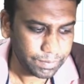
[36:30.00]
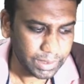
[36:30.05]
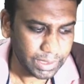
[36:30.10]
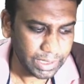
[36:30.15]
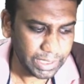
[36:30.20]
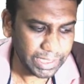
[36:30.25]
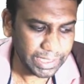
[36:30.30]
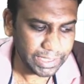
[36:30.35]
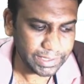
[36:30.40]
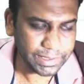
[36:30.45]

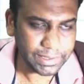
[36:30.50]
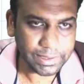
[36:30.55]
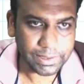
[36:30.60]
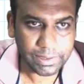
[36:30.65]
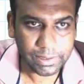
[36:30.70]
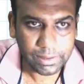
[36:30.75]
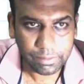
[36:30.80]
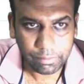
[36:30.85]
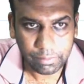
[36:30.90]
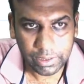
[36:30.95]

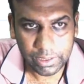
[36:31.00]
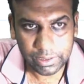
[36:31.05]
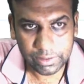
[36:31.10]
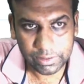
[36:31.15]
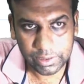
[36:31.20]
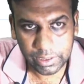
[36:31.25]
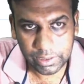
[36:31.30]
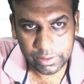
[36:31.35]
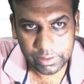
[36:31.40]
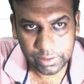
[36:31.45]
s, what is
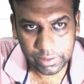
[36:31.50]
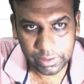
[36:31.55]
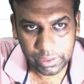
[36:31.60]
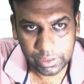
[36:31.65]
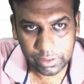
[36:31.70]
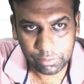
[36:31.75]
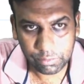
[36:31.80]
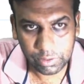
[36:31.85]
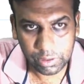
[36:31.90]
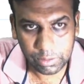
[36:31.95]
this? E
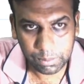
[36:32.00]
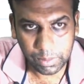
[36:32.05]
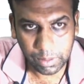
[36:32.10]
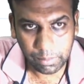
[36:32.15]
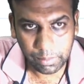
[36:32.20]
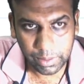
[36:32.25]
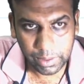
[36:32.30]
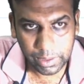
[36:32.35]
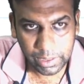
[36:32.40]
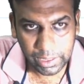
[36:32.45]
to the
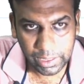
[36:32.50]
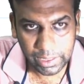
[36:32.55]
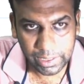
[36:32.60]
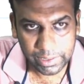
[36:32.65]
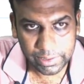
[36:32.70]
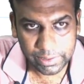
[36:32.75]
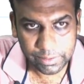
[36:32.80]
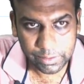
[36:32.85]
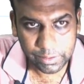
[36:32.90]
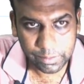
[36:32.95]
power
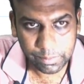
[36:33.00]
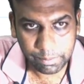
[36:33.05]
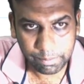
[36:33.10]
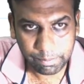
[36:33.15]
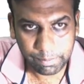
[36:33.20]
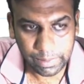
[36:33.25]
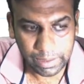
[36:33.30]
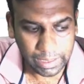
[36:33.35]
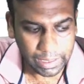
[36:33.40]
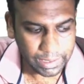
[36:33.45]
s
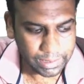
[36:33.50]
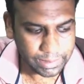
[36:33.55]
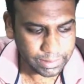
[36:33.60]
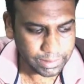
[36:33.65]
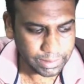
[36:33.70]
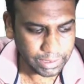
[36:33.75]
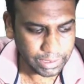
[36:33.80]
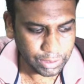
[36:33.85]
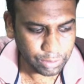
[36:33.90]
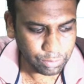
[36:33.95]

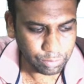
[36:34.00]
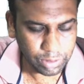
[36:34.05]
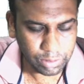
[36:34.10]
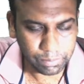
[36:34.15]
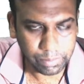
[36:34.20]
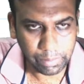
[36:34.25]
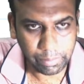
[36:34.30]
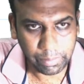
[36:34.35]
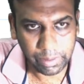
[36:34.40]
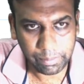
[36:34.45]
plus e to the
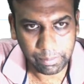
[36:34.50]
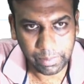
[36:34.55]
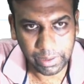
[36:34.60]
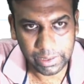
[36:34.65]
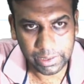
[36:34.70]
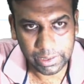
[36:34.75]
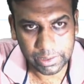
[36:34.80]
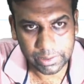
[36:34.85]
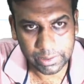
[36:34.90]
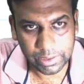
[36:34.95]
power
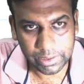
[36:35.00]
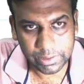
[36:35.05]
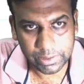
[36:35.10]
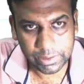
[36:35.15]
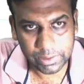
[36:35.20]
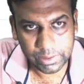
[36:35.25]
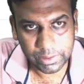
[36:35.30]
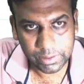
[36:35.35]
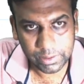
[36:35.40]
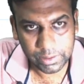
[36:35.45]
minus
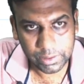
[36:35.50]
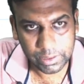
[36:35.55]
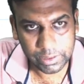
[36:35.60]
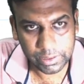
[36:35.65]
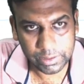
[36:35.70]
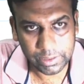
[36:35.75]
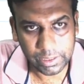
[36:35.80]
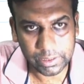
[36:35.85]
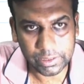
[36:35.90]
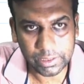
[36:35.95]
s. This
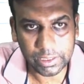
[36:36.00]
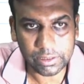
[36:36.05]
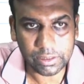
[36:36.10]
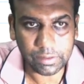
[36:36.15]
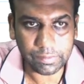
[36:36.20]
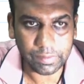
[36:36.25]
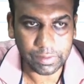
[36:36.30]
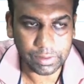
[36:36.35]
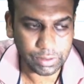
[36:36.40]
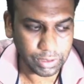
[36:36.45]
is the transfer
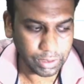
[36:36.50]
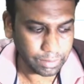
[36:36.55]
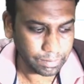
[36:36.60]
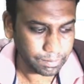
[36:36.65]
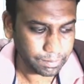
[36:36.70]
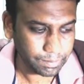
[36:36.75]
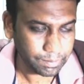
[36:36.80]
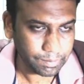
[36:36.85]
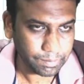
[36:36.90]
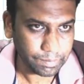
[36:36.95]
function.
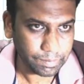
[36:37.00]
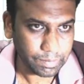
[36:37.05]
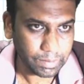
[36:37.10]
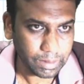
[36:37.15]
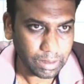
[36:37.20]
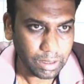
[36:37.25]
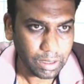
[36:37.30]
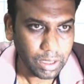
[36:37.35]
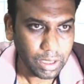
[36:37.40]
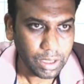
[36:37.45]

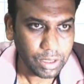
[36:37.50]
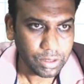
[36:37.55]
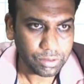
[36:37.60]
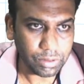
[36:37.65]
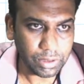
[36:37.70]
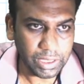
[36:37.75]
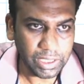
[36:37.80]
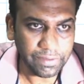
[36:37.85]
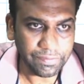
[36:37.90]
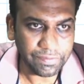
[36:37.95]
So
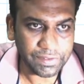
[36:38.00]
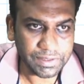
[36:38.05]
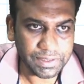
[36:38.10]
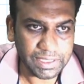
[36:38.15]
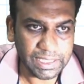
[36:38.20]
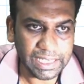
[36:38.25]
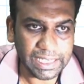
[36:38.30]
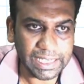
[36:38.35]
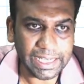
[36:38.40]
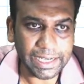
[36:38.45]
if
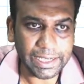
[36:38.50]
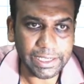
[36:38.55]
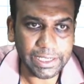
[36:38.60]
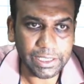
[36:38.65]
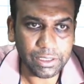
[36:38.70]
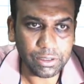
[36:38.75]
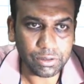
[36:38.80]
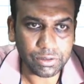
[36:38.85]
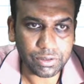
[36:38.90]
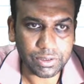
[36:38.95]
Ck
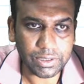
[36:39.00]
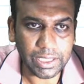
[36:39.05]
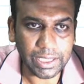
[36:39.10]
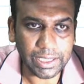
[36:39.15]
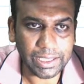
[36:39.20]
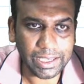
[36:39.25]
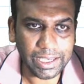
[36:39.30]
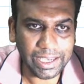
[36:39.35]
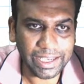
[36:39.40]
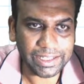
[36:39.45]
denotes the
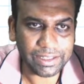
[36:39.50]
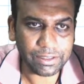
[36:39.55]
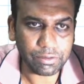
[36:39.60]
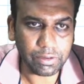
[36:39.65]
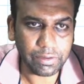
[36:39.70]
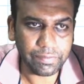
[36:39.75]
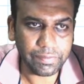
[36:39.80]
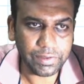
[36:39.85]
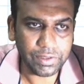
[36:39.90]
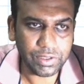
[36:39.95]
kth
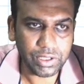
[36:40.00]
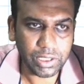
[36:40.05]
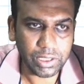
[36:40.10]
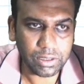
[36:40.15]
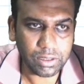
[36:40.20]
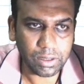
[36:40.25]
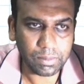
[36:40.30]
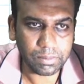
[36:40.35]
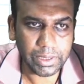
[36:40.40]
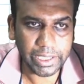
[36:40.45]

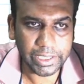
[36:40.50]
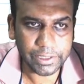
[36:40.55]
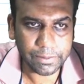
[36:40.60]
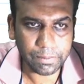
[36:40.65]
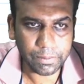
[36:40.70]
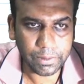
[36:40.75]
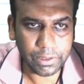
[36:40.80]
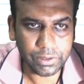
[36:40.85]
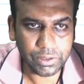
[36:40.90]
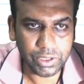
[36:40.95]
coefficient of the
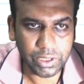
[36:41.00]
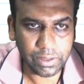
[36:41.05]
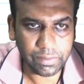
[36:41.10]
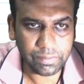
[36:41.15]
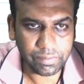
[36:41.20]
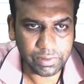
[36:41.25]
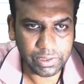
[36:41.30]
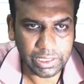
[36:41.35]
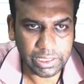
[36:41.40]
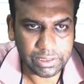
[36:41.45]
exponential
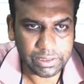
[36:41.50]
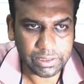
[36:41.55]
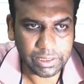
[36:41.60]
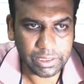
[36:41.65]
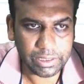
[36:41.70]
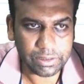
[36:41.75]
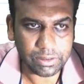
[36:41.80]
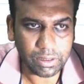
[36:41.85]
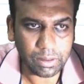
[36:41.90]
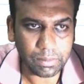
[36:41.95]
Fourier
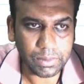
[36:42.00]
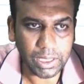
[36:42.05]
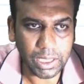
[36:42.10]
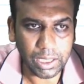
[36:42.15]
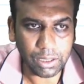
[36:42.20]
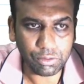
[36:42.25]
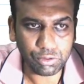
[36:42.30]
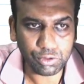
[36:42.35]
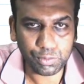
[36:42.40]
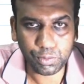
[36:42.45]
series of the
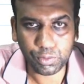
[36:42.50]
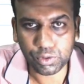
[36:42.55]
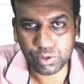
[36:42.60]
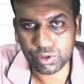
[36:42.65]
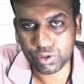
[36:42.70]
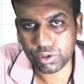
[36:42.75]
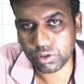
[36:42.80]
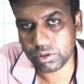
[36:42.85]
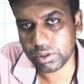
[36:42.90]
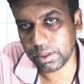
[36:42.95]
output,
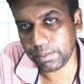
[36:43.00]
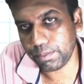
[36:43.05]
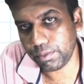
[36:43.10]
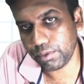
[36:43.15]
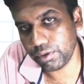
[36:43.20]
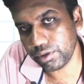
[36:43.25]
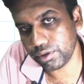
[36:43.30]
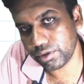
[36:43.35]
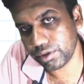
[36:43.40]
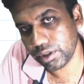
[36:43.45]
so
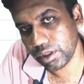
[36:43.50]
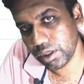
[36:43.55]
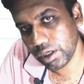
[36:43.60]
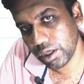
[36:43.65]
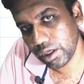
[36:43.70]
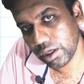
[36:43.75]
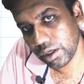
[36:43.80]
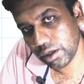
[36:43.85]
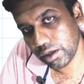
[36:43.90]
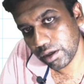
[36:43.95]
suppose
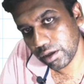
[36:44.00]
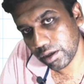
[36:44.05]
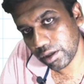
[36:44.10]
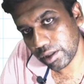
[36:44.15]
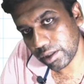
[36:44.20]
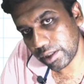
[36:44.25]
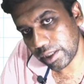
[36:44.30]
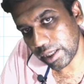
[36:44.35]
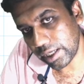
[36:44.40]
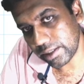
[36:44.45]

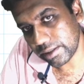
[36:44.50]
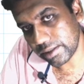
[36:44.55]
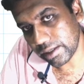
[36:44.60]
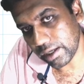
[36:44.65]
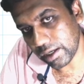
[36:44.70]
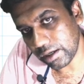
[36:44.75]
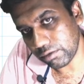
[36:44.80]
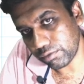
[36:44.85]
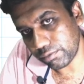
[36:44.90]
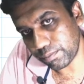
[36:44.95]
there is an
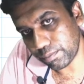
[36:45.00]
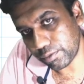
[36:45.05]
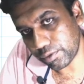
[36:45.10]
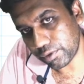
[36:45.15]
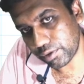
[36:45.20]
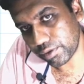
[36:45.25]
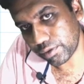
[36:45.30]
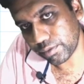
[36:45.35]
output